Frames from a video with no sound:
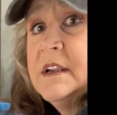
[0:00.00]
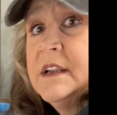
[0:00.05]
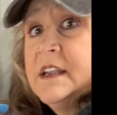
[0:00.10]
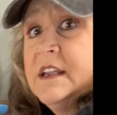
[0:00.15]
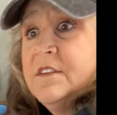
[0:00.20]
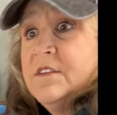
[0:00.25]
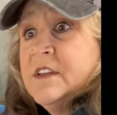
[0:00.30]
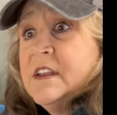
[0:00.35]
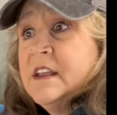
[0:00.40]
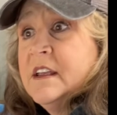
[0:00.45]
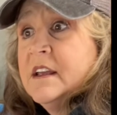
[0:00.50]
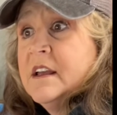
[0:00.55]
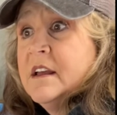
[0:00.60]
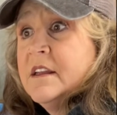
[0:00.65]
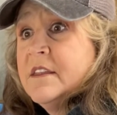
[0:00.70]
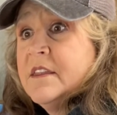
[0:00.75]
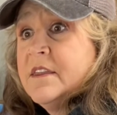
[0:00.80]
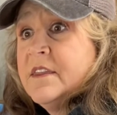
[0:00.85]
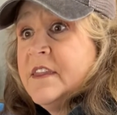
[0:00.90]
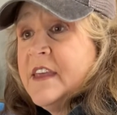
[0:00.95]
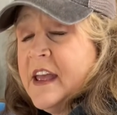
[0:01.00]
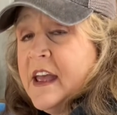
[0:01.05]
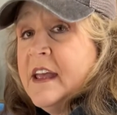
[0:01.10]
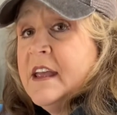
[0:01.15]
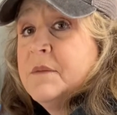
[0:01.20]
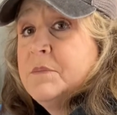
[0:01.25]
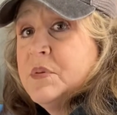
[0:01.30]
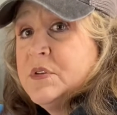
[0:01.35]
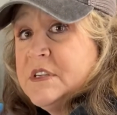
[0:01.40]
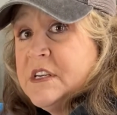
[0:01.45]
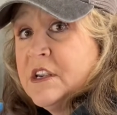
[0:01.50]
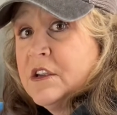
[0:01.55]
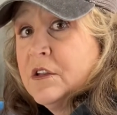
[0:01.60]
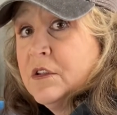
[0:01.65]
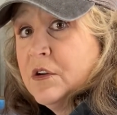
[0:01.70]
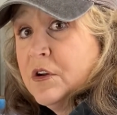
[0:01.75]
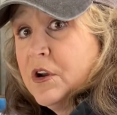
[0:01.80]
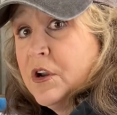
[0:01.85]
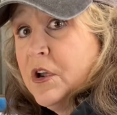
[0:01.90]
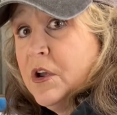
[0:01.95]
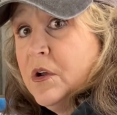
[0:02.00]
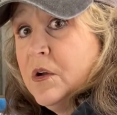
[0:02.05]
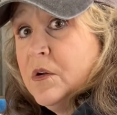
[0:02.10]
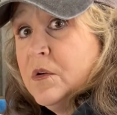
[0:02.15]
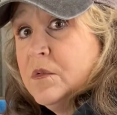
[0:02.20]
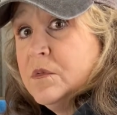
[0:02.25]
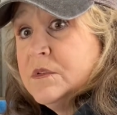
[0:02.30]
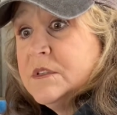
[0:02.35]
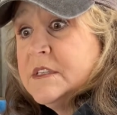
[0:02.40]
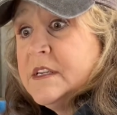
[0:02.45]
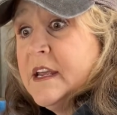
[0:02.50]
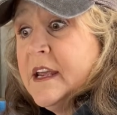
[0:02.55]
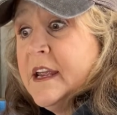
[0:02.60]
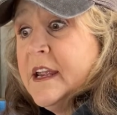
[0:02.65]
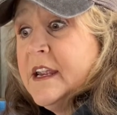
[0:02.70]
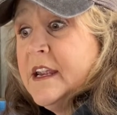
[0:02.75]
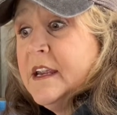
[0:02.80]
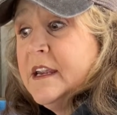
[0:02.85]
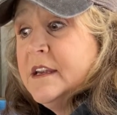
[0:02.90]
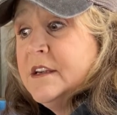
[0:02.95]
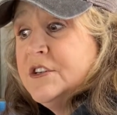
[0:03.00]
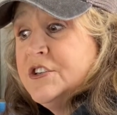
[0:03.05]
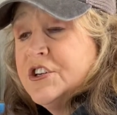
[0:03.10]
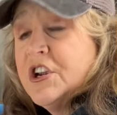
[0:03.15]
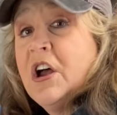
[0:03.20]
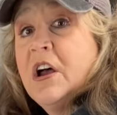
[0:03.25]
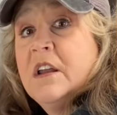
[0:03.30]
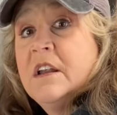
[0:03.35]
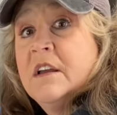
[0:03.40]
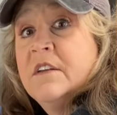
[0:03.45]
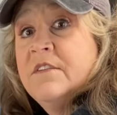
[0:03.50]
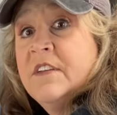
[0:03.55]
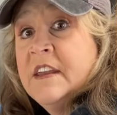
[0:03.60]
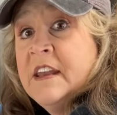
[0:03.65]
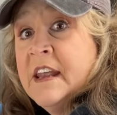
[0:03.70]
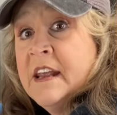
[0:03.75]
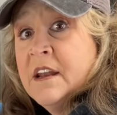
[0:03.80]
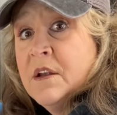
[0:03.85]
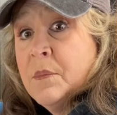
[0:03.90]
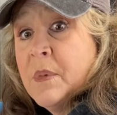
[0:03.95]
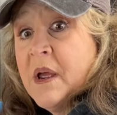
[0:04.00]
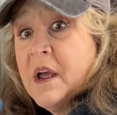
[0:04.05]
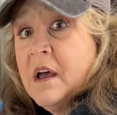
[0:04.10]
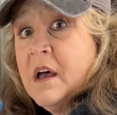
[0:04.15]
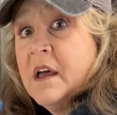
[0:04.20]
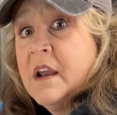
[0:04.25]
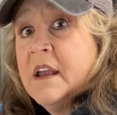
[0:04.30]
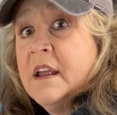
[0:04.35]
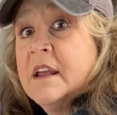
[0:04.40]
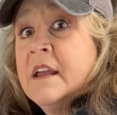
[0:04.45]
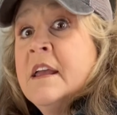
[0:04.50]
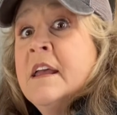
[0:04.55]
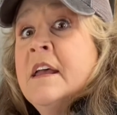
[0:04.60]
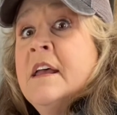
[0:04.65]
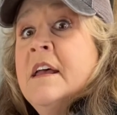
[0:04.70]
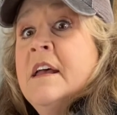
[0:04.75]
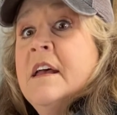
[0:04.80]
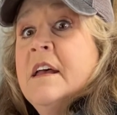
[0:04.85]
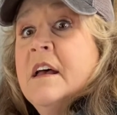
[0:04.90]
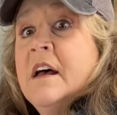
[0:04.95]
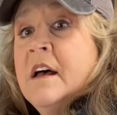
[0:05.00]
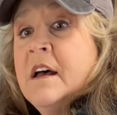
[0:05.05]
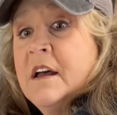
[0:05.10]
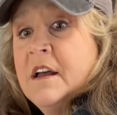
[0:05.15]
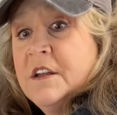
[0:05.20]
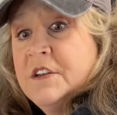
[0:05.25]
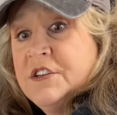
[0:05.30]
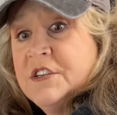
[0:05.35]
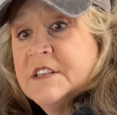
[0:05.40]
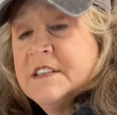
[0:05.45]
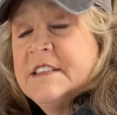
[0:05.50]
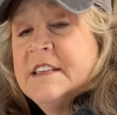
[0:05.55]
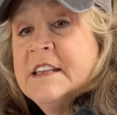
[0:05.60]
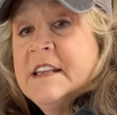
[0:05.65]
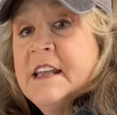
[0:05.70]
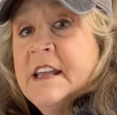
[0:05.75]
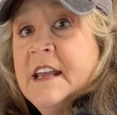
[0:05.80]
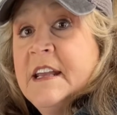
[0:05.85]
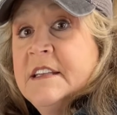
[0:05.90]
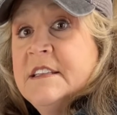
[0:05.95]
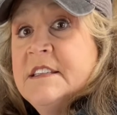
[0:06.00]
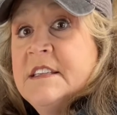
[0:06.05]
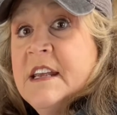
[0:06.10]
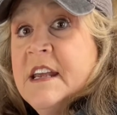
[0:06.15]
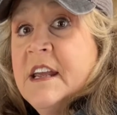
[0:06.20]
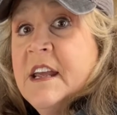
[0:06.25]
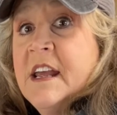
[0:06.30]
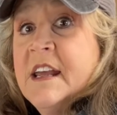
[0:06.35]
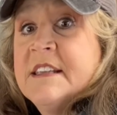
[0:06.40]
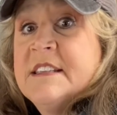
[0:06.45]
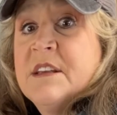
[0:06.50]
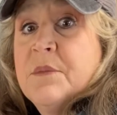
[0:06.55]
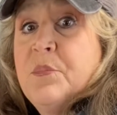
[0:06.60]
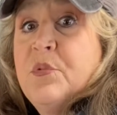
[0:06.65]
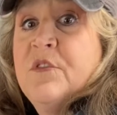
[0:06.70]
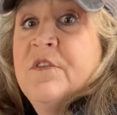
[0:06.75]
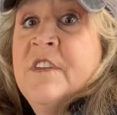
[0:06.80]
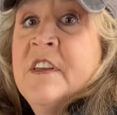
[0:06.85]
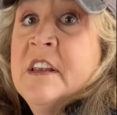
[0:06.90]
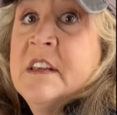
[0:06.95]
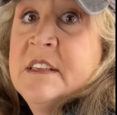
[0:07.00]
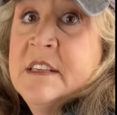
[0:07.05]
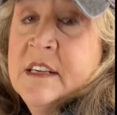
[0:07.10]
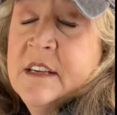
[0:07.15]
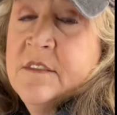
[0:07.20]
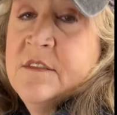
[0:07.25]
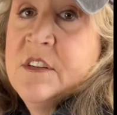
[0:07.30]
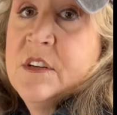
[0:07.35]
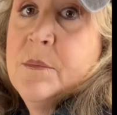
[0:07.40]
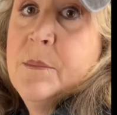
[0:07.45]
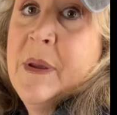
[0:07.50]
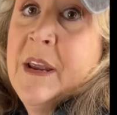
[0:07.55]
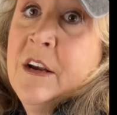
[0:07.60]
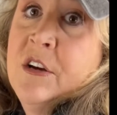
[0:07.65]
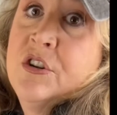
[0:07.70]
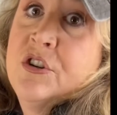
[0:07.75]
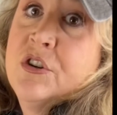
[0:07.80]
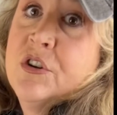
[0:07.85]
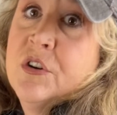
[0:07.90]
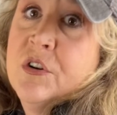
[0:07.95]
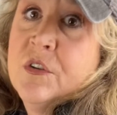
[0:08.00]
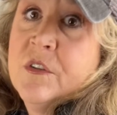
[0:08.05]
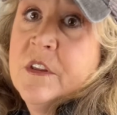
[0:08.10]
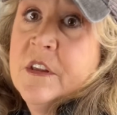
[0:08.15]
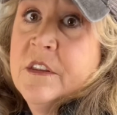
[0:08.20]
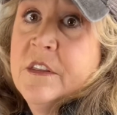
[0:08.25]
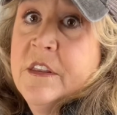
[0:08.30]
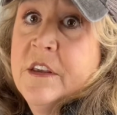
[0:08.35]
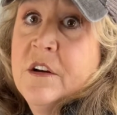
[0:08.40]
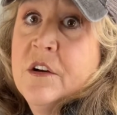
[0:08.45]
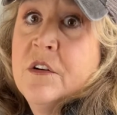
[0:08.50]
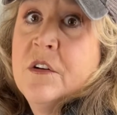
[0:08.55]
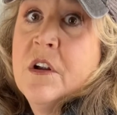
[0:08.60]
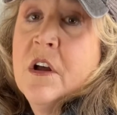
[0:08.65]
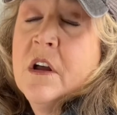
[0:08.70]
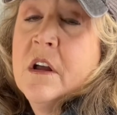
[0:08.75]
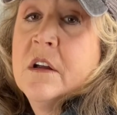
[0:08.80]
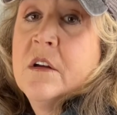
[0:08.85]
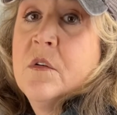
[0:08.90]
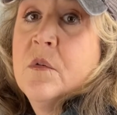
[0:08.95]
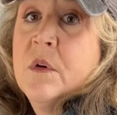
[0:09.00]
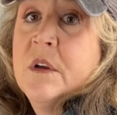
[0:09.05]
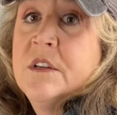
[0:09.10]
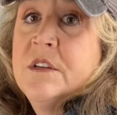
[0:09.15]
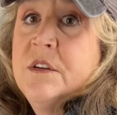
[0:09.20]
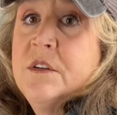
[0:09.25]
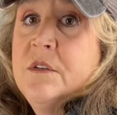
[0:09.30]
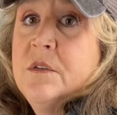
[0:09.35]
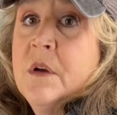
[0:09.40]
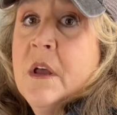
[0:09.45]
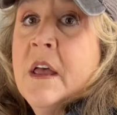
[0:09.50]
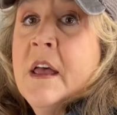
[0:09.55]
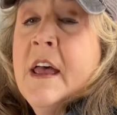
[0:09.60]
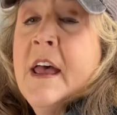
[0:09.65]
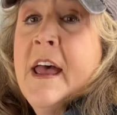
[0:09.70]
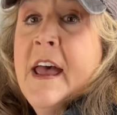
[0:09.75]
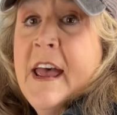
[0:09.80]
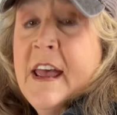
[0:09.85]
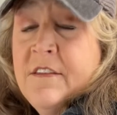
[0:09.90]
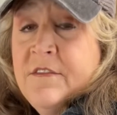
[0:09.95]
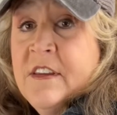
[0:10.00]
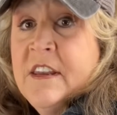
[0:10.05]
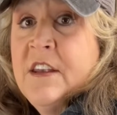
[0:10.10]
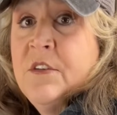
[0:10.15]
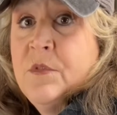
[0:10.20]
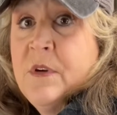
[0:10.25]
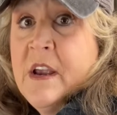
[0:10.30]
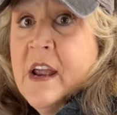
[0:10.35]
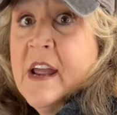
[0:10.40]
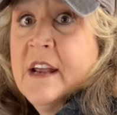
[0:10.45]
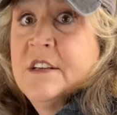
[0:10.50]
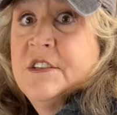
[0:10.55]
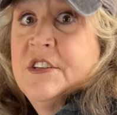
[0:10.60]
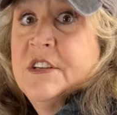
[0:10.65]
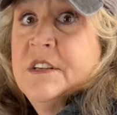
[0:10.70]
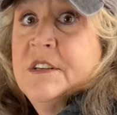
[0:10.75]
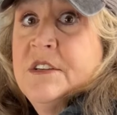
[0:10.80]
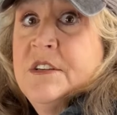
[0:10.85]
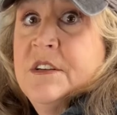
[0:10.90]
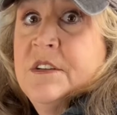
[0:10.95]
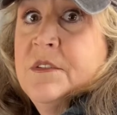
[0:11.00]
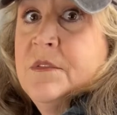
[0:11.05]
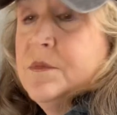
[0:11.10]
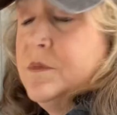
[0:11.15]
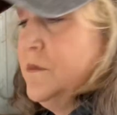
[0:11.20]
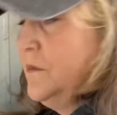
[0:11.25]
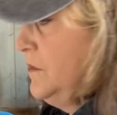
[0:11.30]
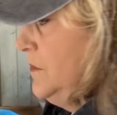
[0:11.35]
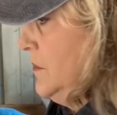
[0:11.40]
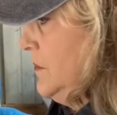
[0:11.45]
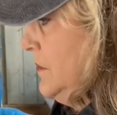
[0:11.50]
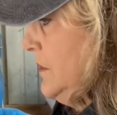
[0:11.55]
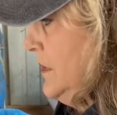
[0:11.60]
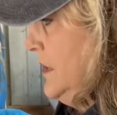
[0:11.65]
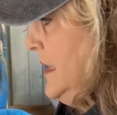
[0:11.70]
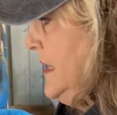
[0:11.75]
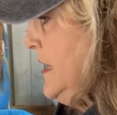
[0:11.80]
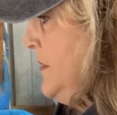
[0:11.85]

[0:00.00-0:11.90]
giving that particular goat a shot of an antibiotic, just in case, as a preventative, to make sure that they're not going to have any reaction to any